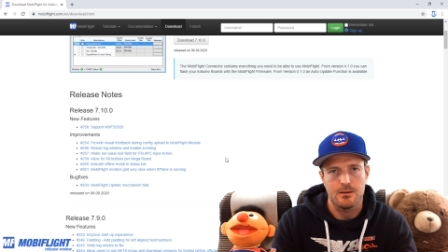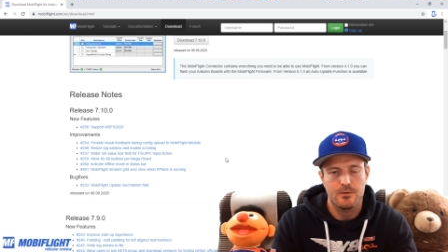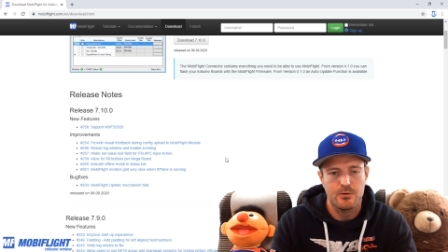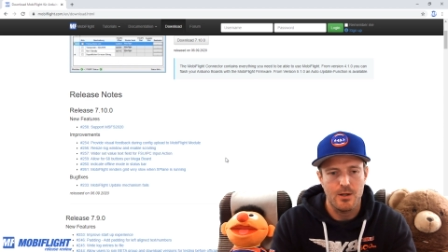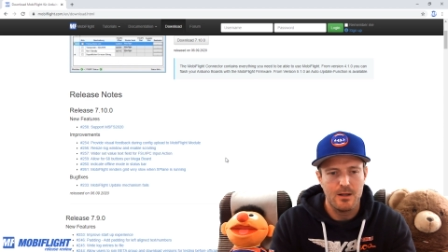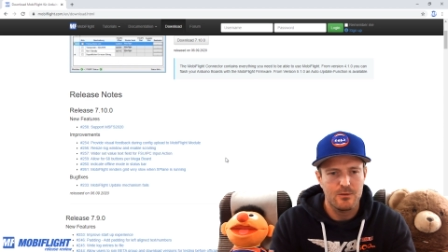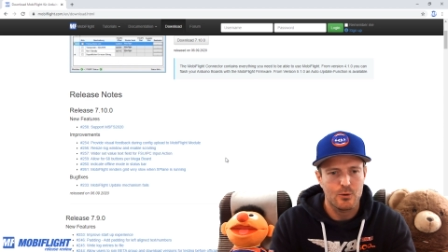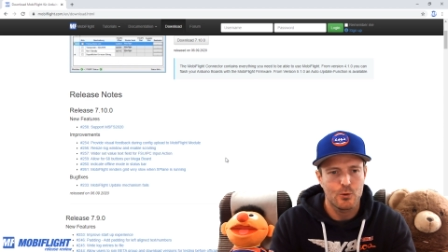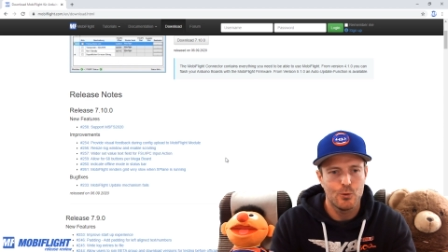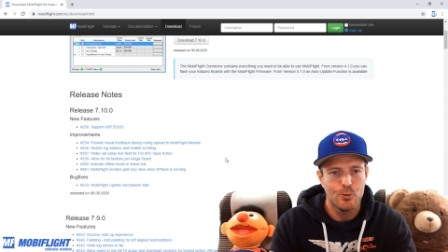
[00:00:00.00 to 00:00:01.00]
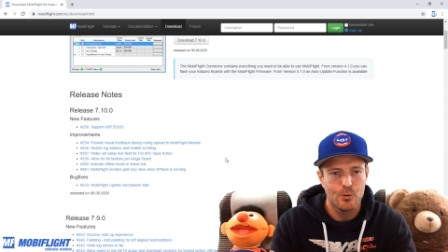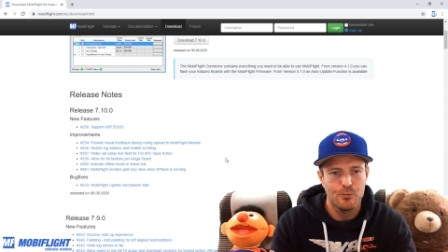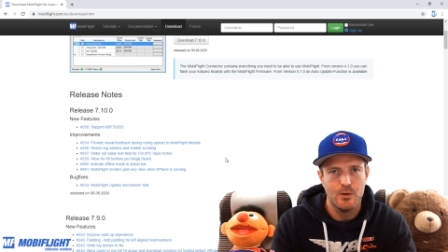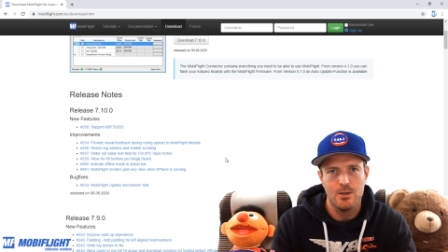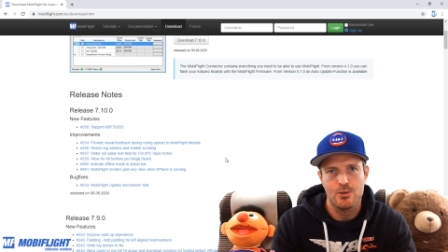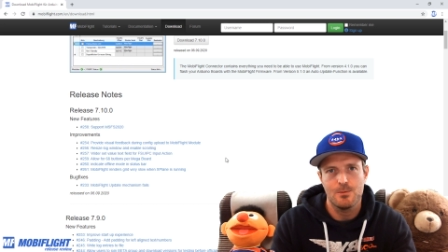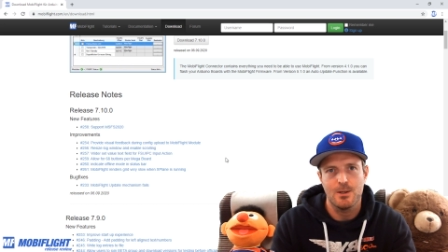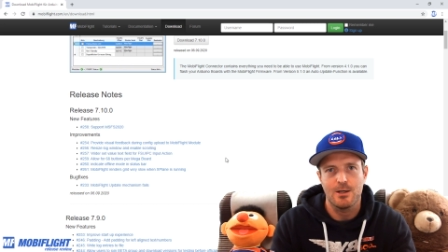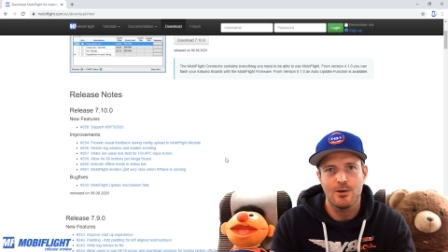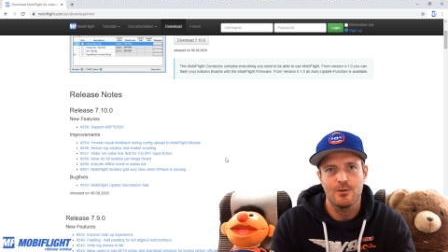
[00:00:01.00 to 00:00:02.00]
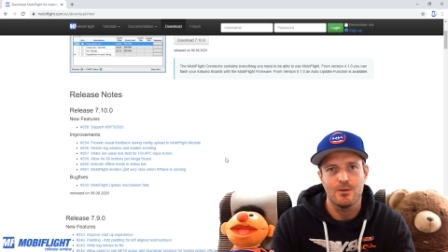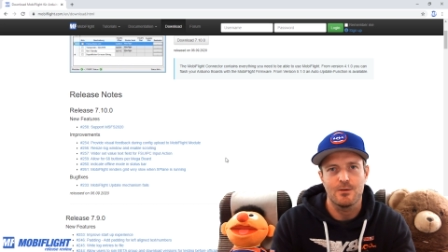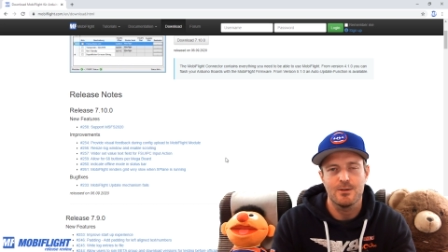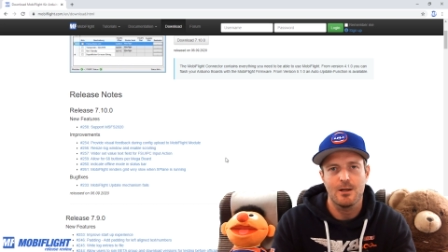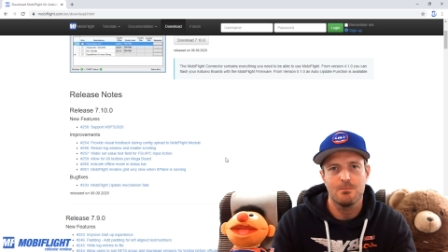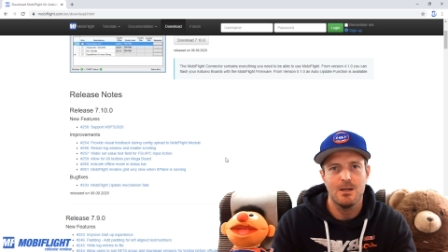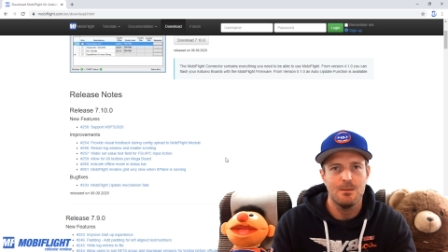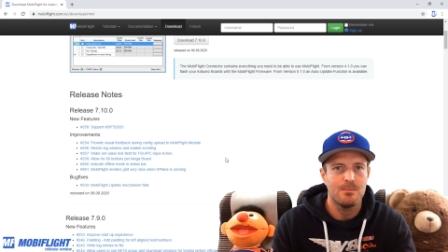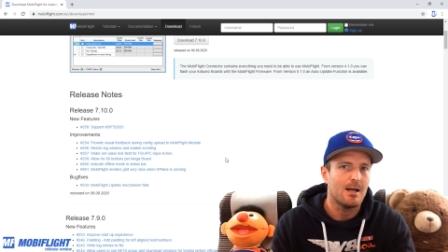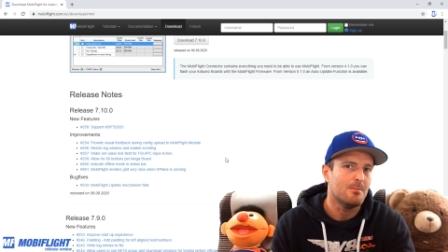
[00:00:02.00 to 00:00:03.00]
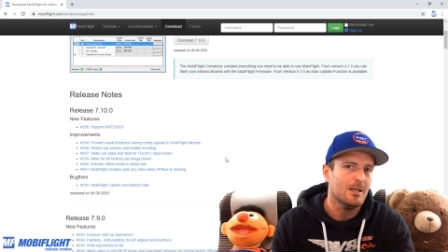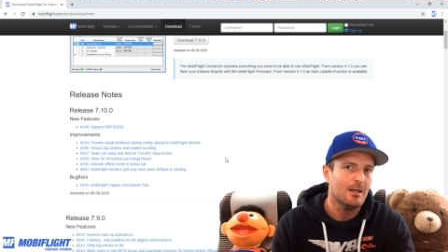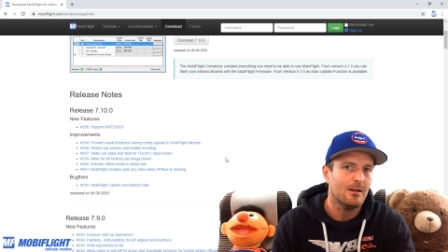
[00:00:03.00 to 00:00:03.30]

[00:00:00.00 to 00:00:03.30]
So that's a cool feature because it's not made by me,